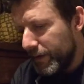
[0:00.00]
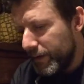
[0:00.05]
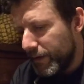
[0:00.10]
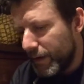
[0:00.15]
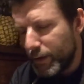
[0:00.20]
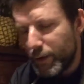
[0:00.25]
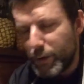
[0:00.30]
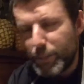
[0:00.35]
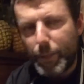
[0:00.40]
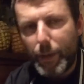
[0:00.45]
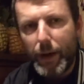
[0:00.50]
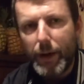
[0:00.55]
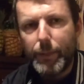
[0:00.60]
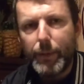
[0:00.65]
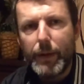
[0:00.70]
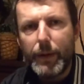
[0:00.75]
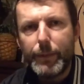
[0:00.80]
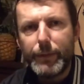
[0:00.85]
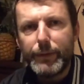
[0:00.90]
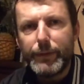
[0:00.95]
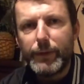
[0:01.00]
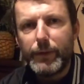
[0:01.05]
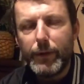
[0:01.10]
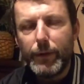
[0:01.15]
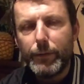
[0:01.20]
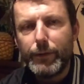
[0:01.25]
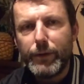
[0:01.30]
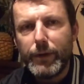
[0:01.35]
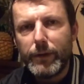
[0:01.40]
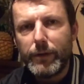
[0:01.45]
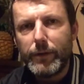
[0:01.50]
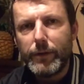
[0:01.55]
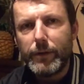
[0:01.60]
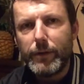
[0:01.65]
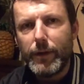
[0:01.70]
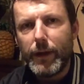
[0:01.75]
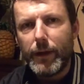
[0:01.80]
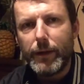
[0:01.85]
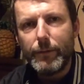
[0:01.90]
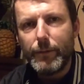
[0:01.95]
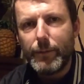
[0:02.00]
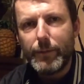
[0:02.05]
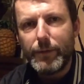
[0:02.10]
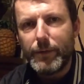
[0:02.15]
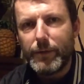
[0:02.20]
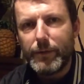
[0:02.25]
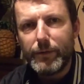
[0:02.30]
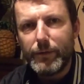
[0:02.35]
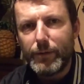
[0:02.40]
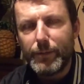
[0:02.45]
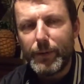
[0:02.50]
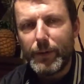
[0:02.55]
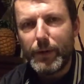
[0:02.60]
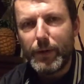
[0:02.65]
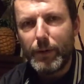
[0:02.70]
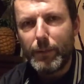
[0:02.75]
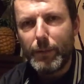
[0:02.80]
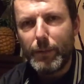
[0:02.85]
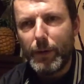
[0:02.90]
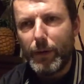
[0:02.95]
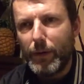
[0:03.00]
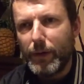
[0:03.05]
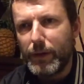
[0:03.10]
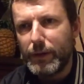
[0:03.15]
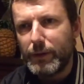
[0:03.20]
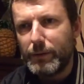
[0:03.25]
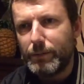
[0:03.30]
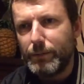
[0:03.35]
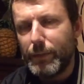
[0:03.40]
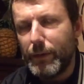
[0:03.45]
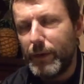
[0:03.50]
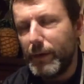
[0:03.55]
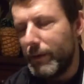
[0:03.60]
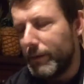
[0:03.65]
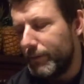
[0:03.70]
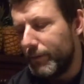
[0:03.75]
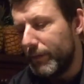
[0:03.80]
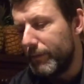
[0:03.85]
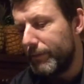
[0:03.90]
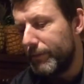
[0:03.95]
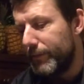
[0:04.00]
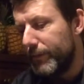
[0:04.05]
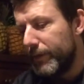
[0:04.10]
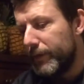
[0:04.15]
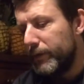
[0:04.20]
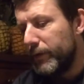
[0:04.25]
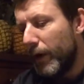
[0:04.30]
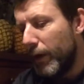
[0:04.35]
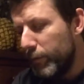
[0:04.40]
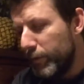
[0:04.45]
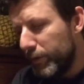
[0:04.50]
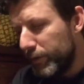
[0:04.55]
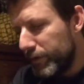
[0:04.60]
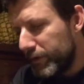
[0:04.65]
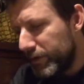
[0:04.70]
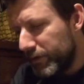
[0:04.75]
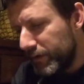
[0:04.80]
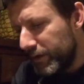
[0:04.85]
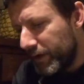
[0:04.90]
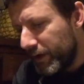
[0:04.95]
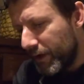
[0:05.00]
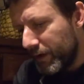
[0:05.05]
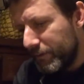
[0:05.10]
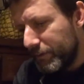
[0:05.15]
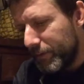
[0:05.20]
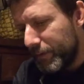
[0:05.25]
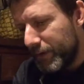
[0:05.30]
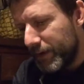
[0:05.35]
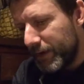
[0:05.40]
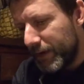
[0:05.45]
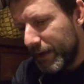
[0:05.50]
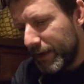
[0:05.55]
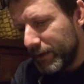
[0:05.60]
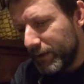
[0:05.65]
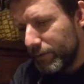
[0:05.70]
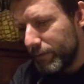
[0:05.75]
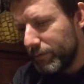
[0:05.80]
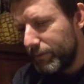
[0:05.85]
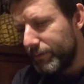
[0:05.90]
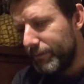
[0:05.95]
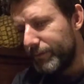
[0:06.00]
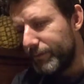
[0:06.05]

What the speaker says: they just pay people to do shit, don't they? You just become like a donut. You can't fucking handle